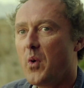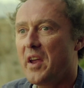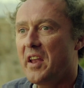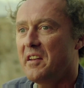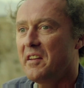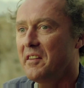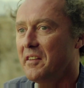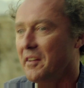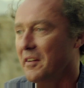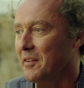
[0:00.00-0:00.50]

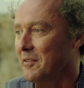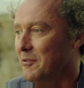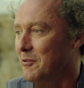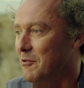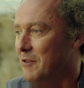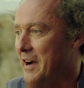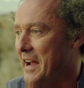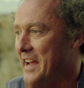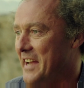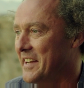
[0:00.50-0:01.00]
Wind,
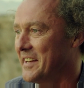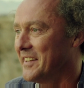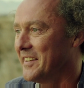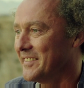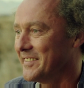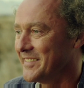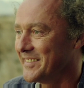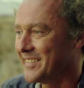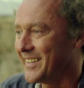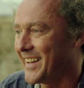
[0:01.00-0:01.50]
rain,
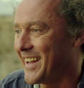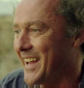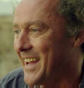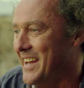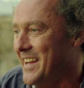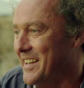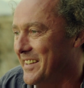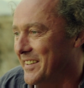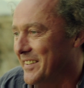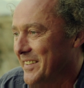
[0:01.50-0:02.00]

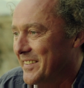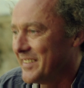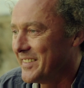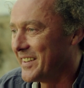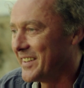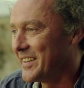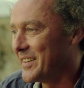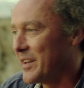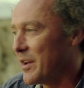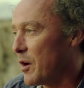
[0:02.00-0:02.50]
heat.
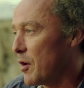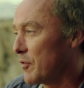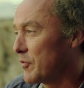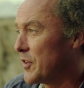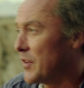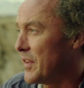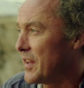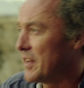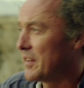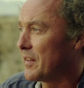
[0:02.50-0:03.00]

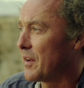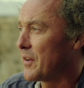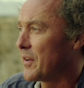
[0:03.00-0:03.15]
Often these